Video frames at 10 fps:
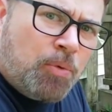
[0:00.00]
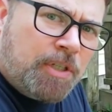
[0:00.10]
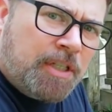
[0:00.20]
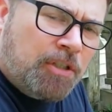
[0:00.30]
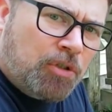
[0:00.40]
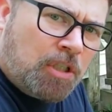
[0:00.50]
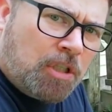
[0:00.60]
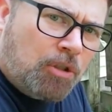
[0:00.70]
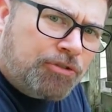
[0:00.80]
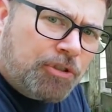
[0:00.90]
want to get a little
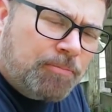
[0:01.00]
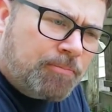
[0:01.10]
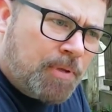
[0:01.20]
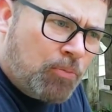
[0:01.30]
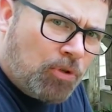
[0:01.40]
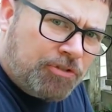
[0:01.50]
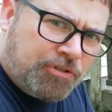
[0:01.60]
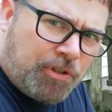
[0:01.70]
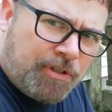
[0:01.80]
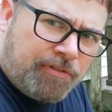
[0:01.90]
closer, be more
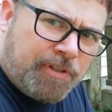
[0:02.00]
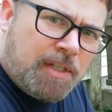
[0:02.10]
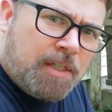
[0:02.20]
assertive,